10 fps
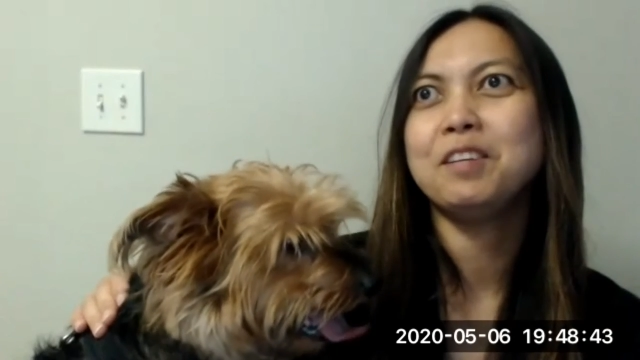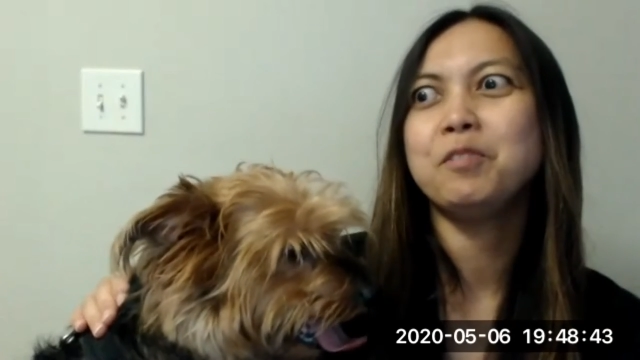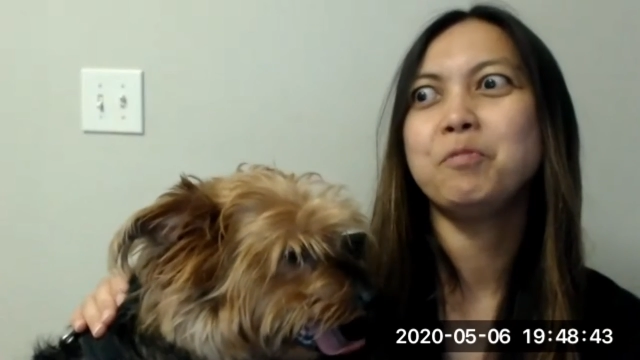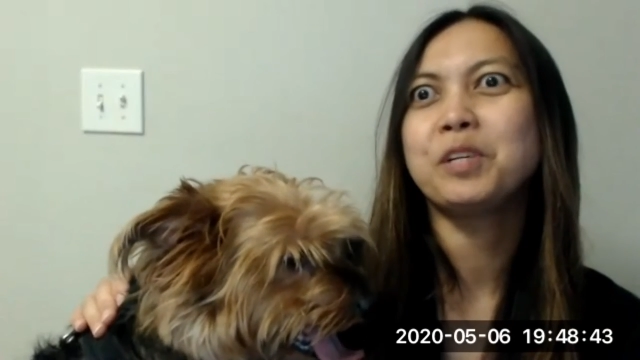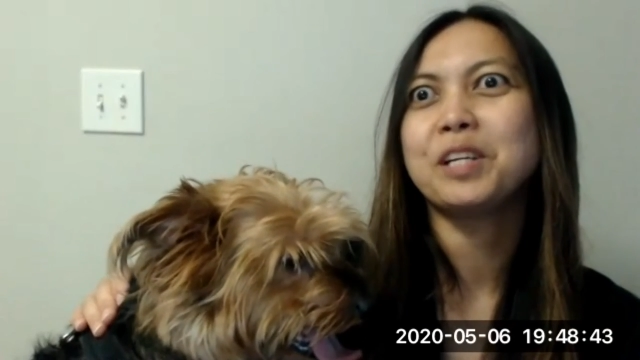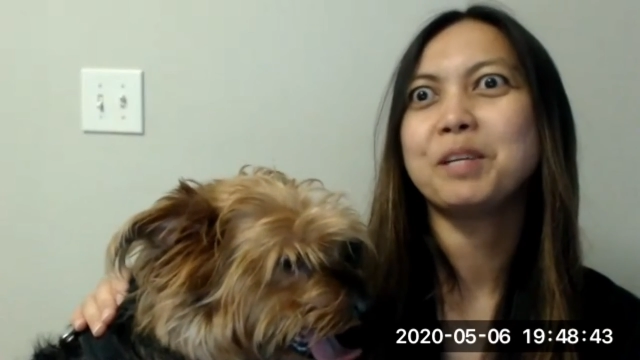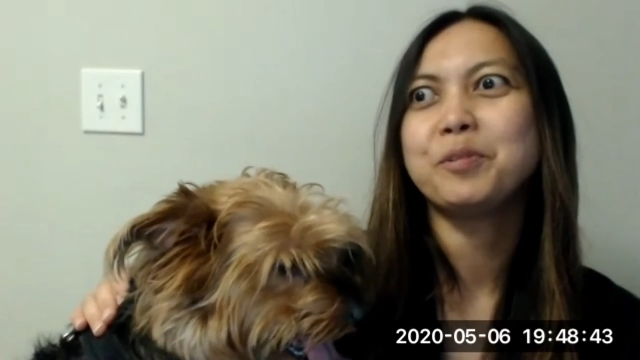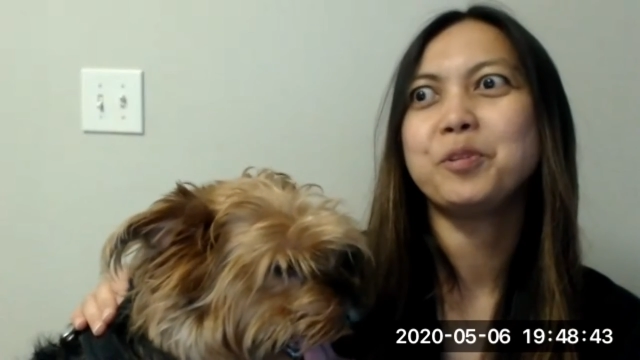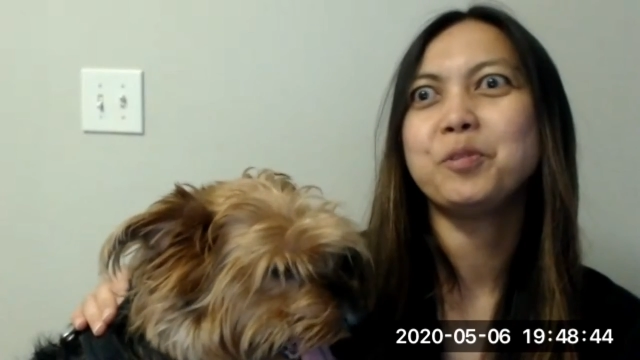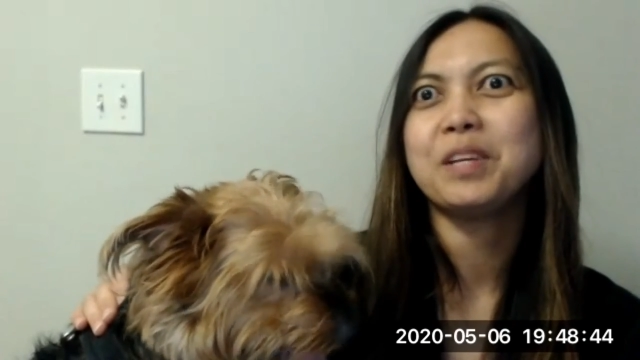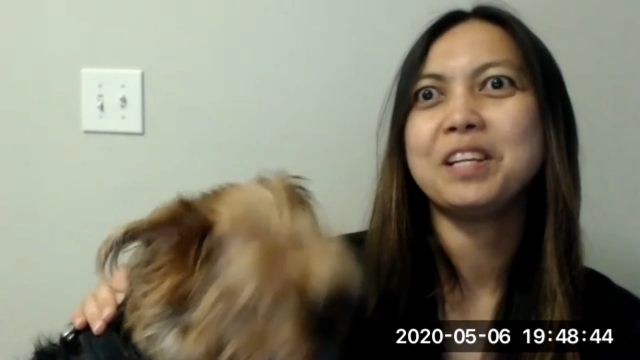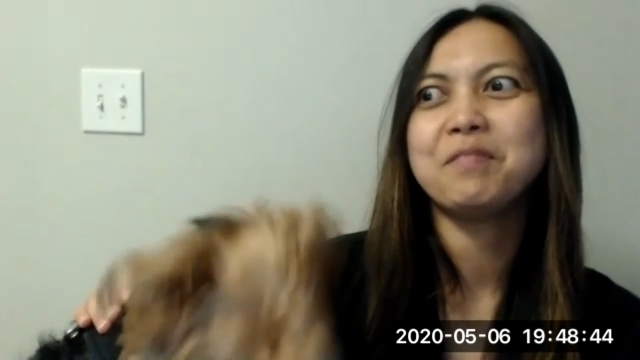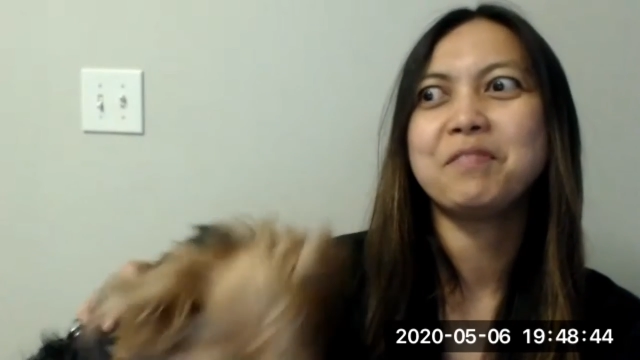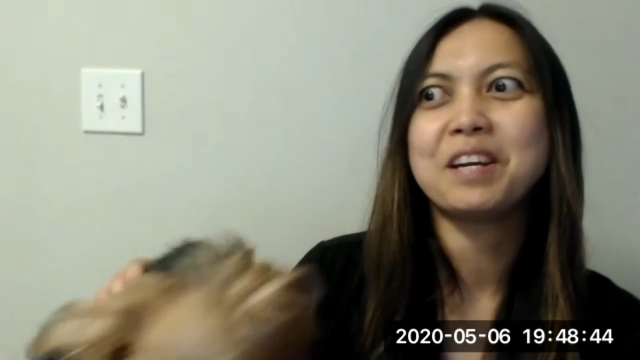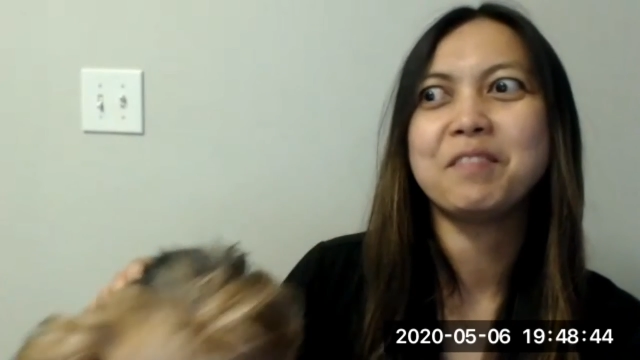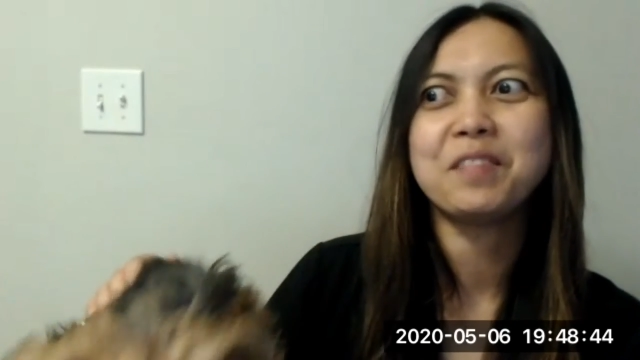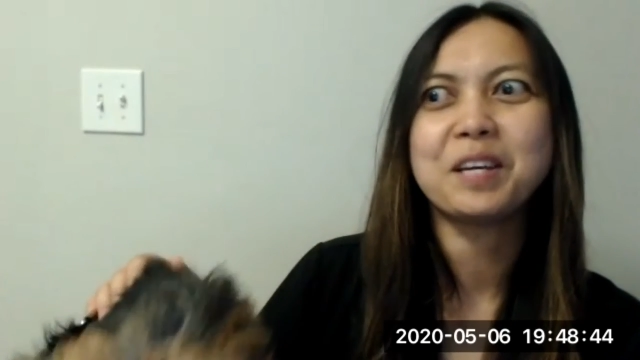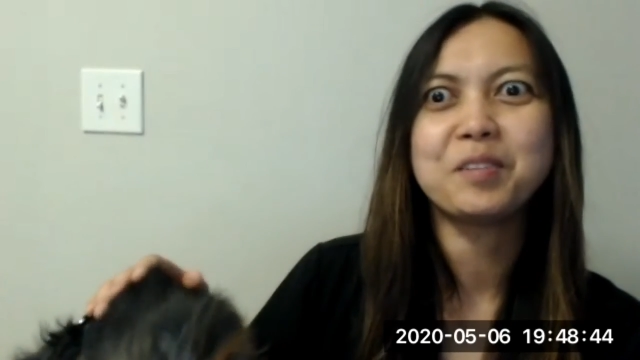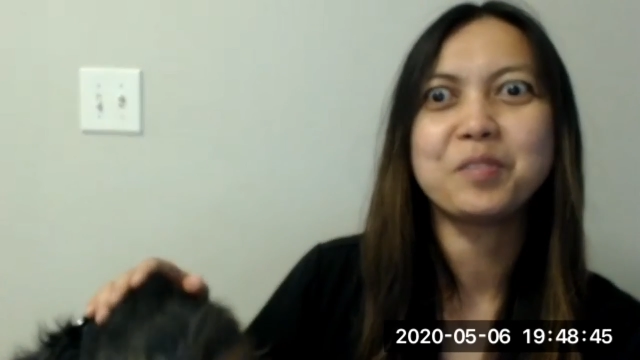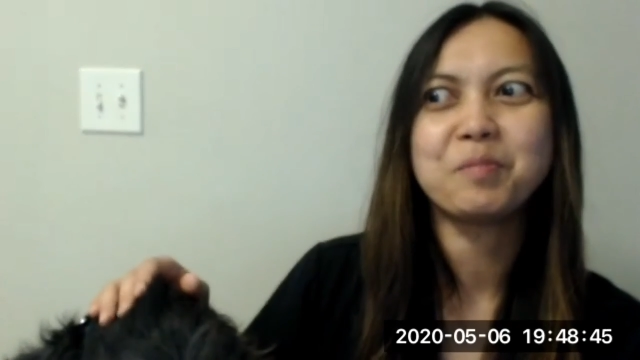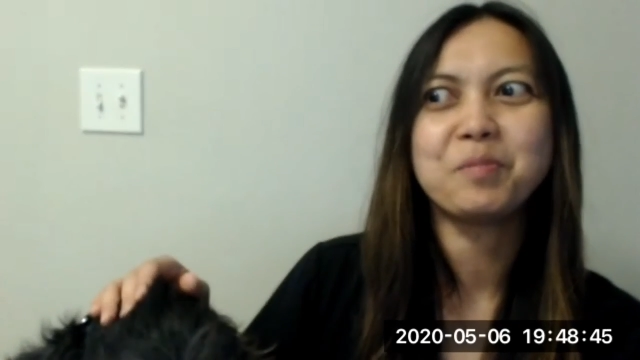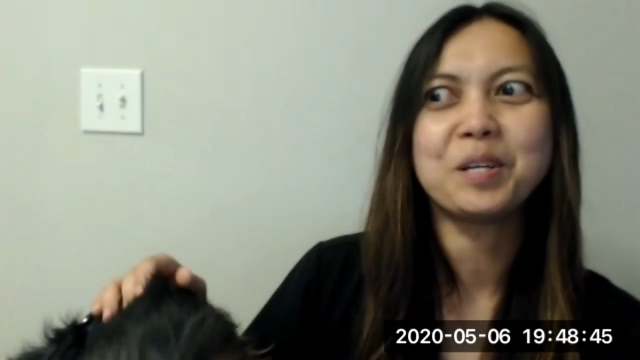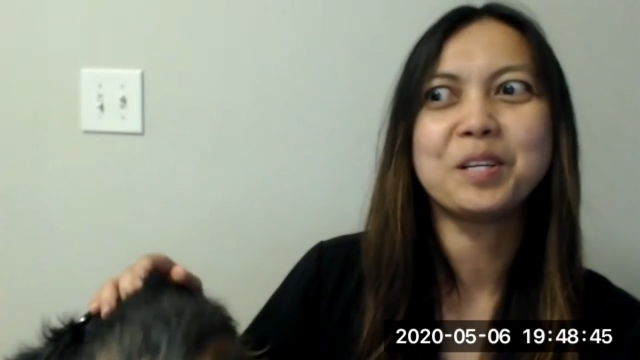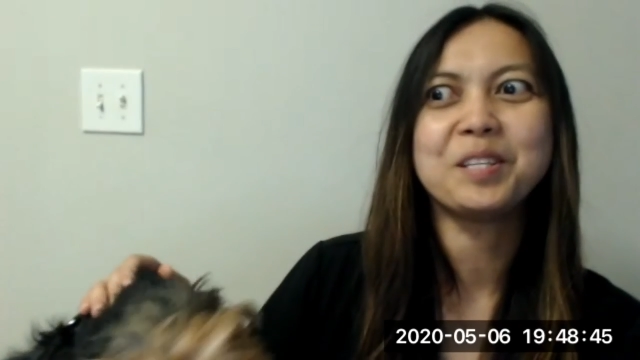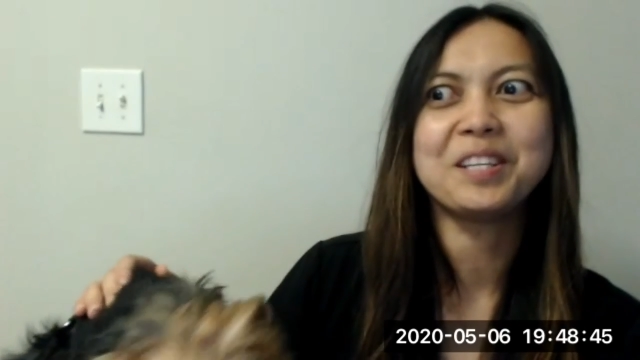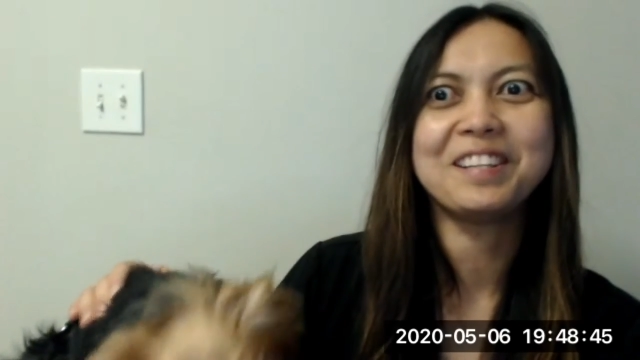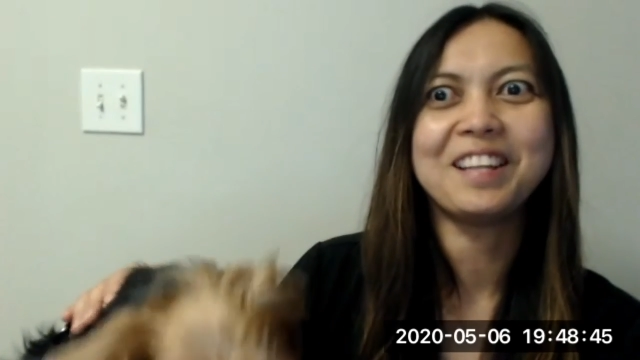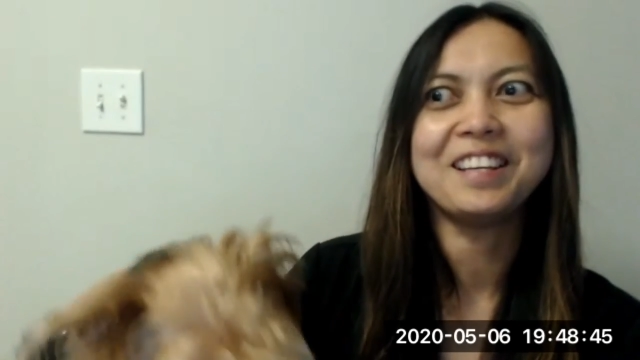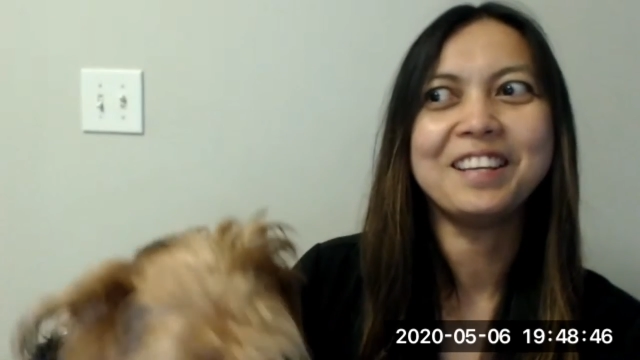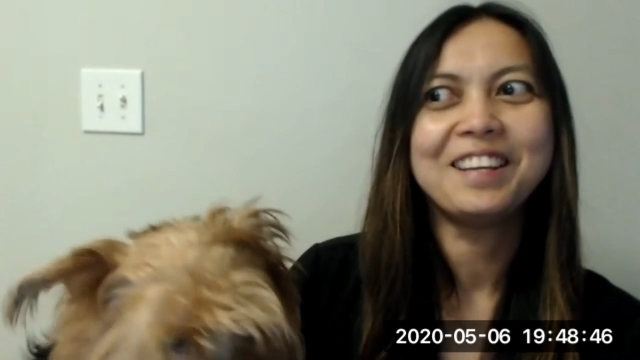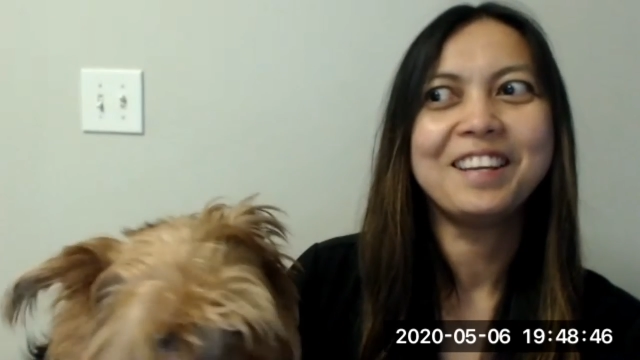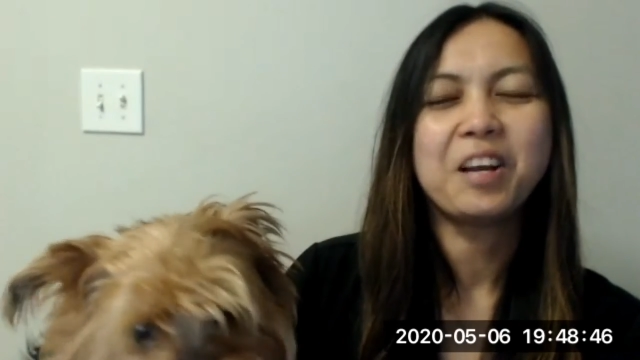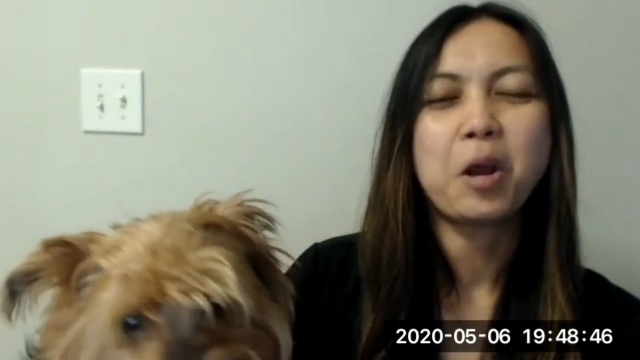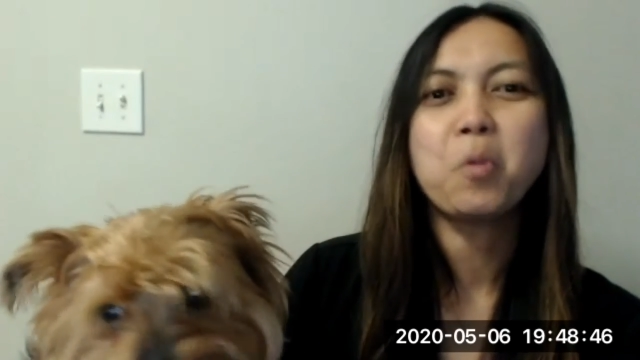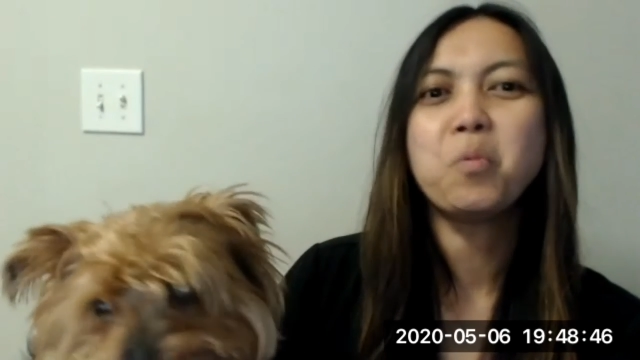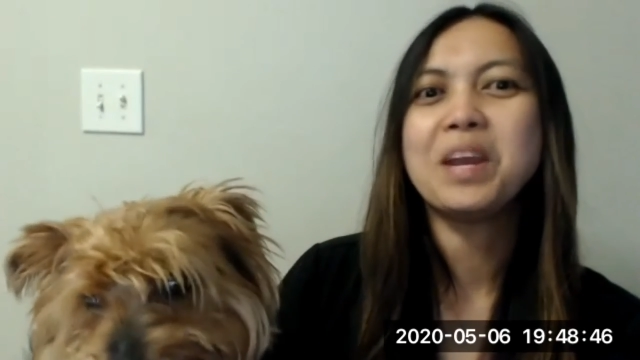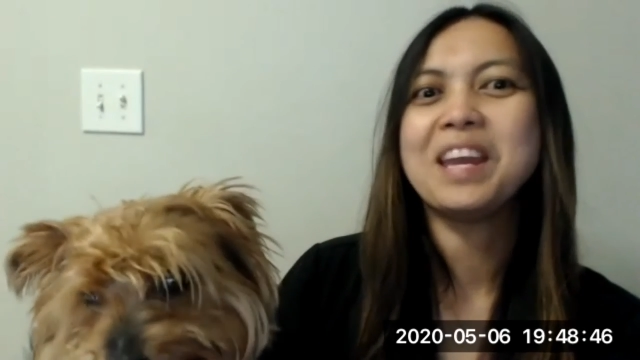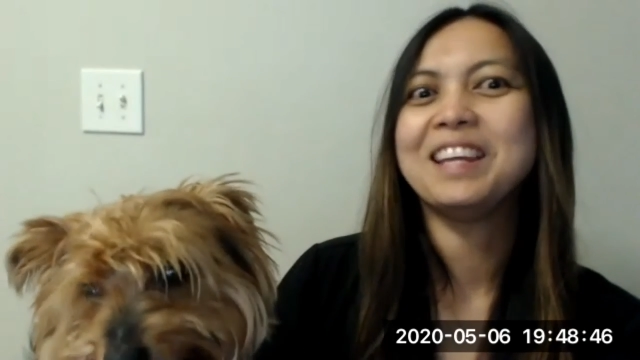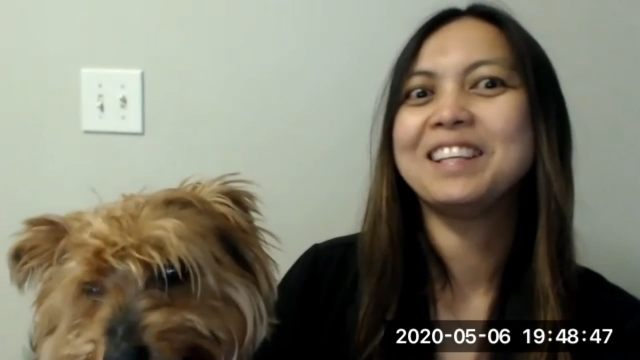you were able to do eighty-five thousand words in like a week. Yeah.